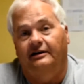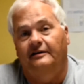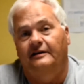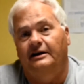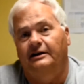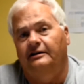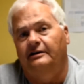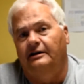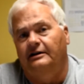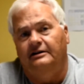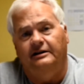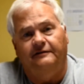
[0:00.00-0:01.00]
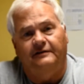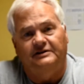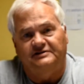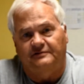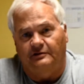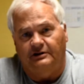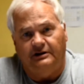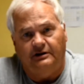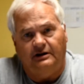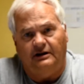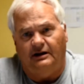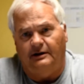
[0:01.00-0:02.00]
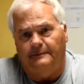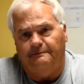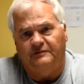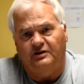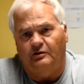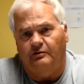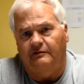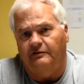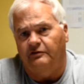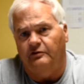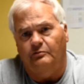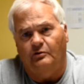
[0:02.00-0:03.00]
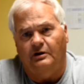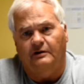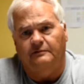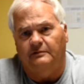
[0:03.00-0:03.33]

And then defensively, we have a few more